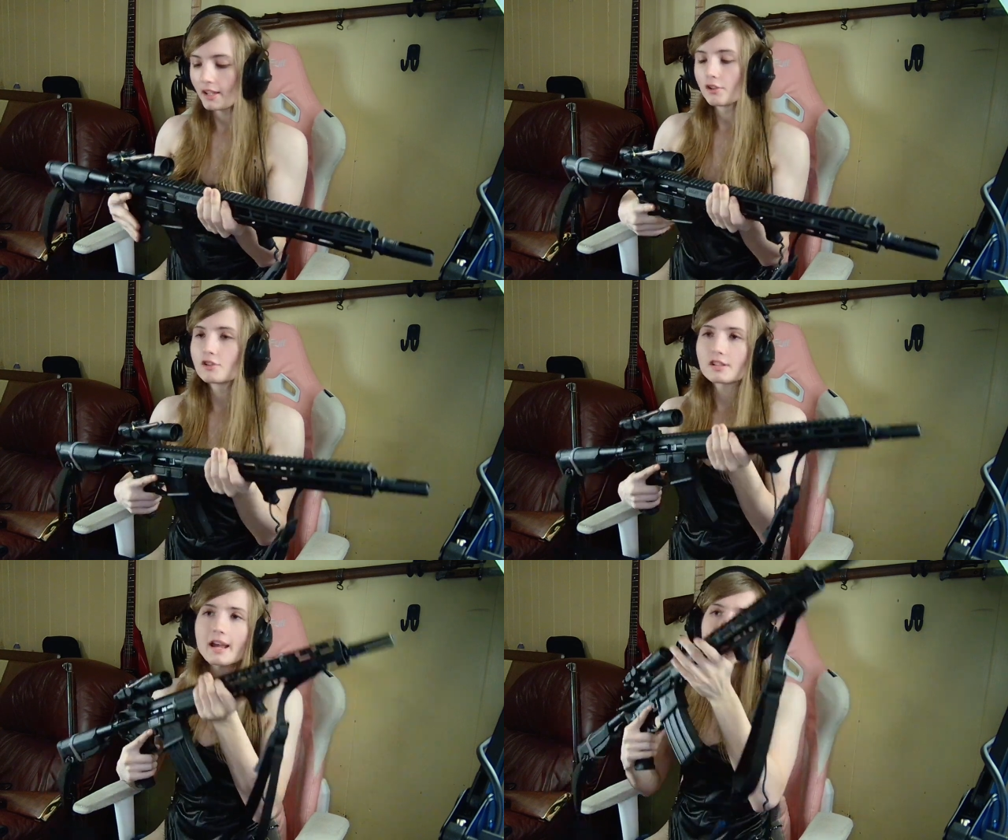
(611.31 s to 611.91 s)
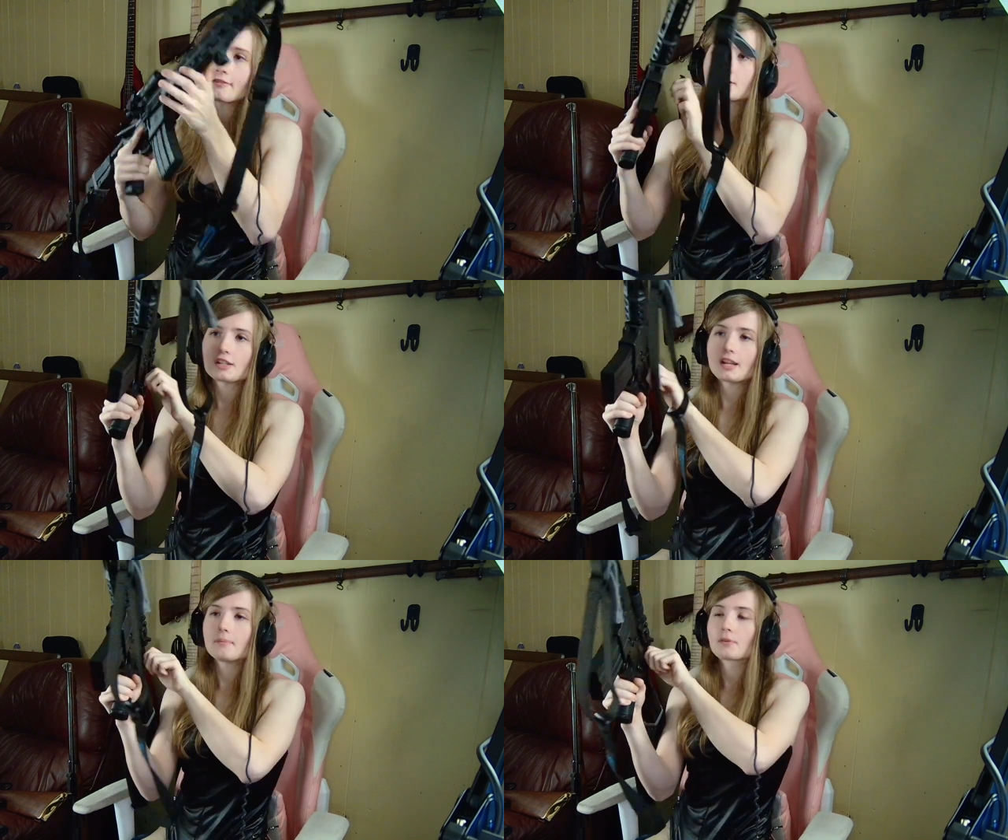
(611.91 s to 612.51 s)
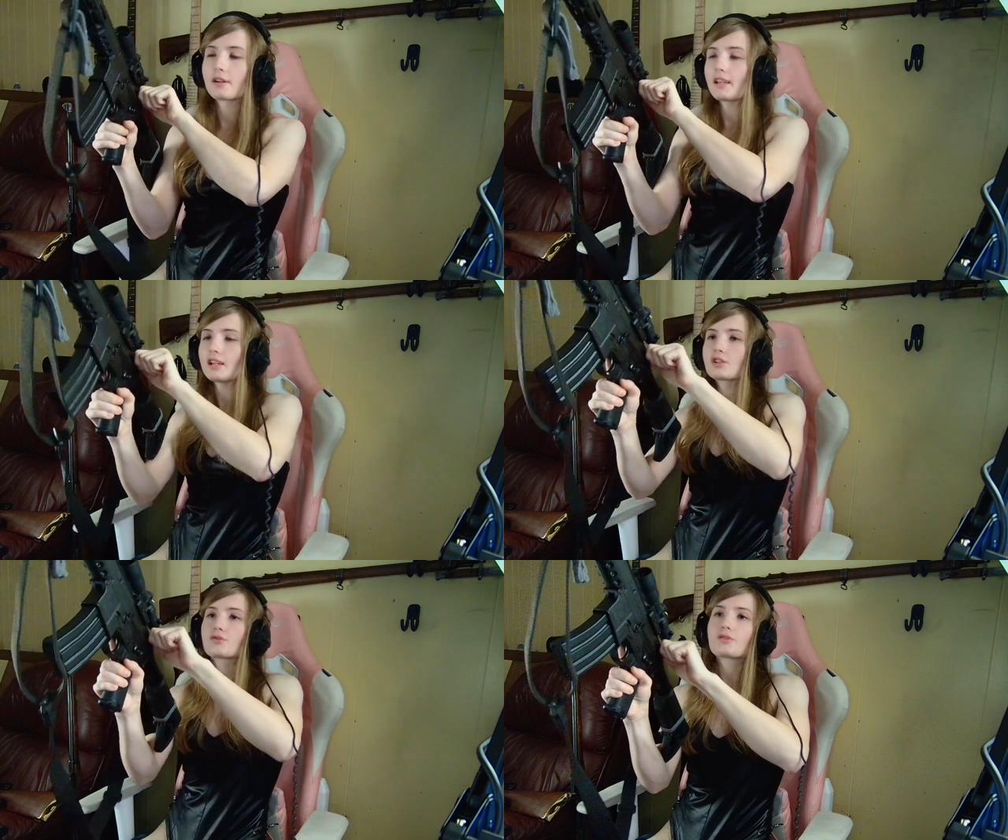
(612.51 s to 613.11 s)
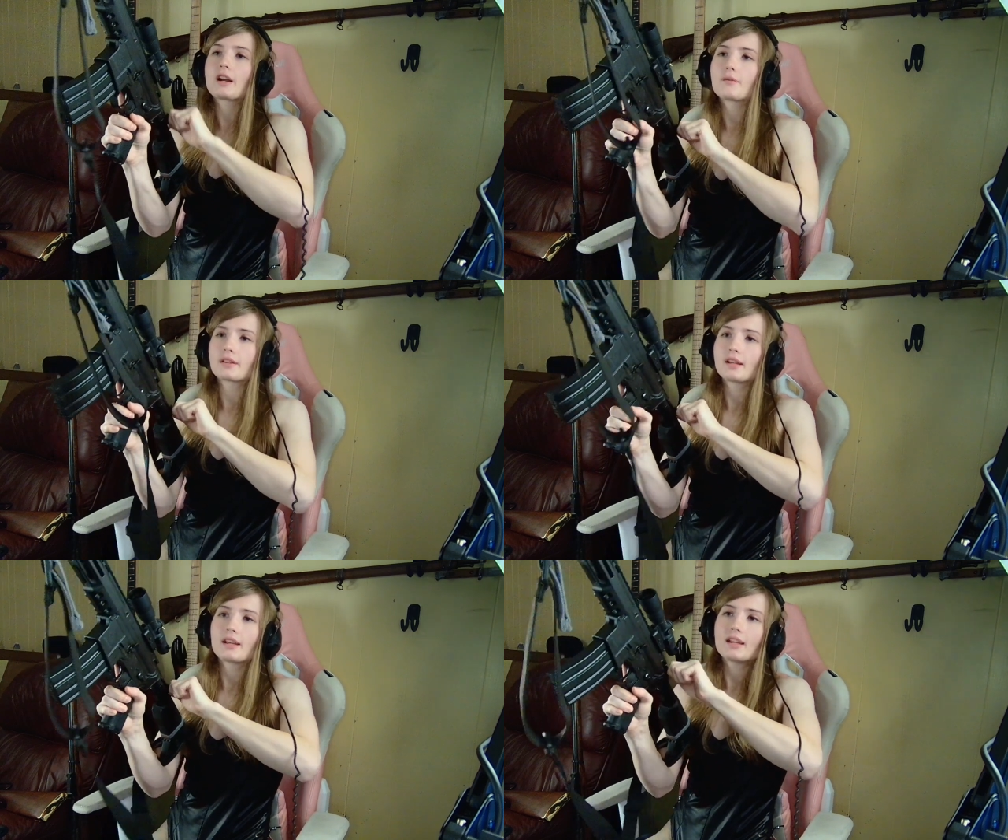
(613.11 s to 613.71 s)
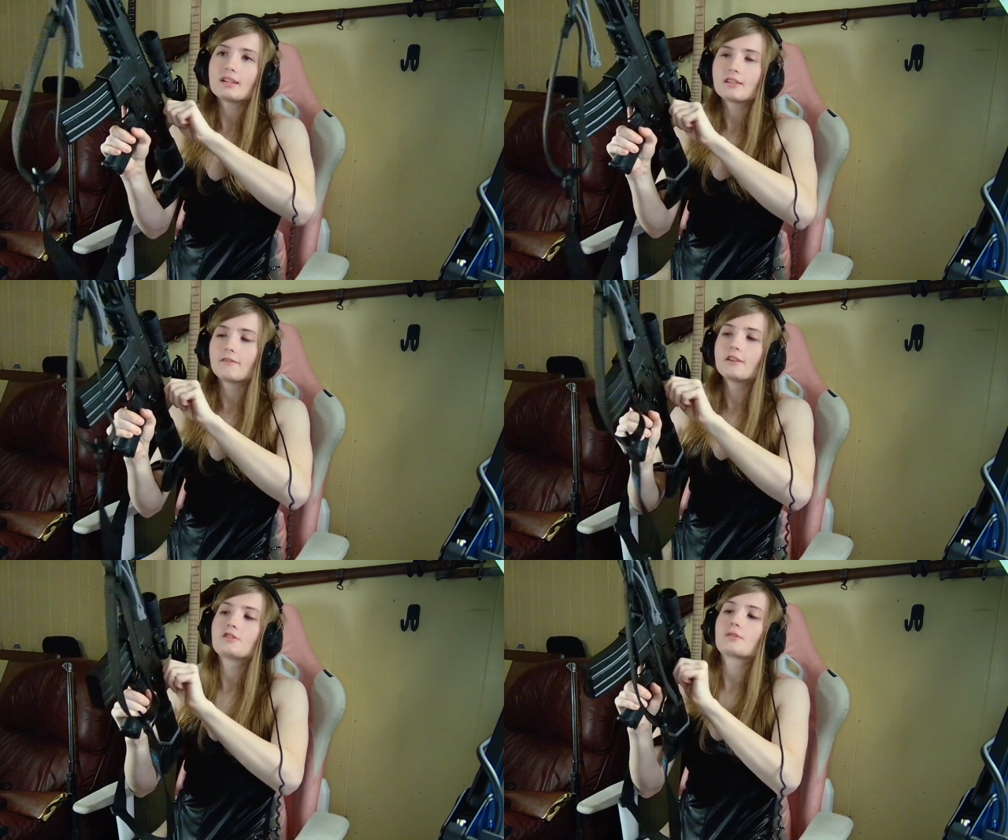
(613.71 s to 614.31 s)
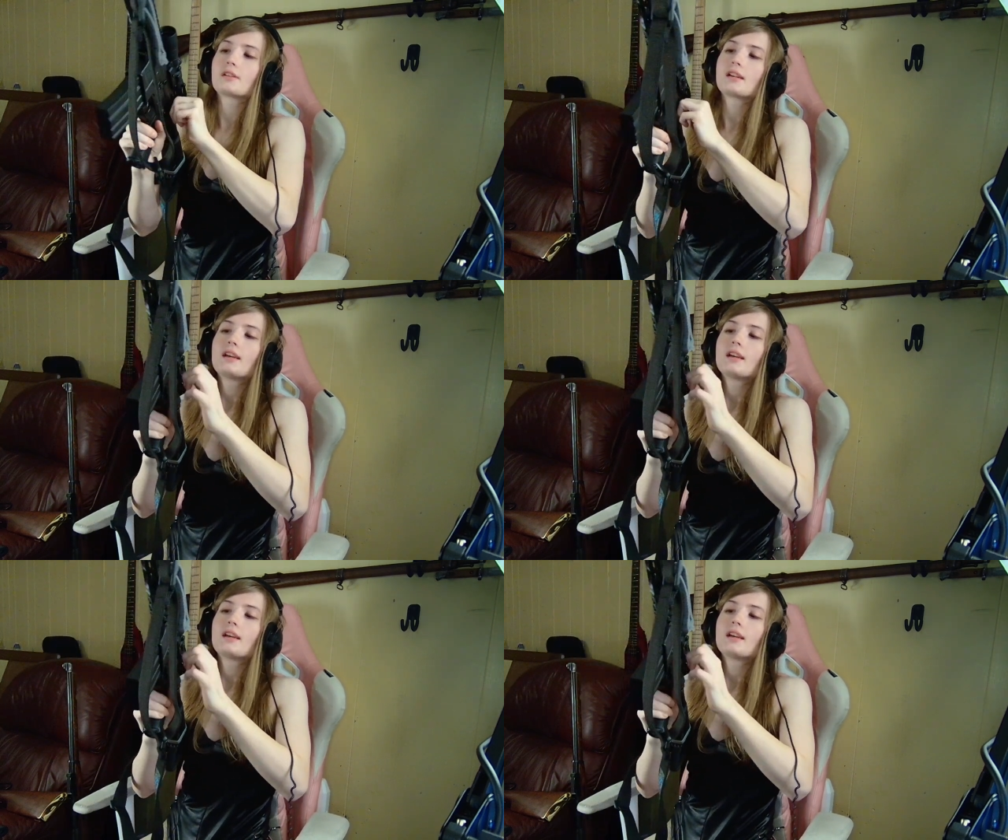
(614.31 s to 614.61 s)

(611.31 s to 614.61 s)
You just have to chamber each round individually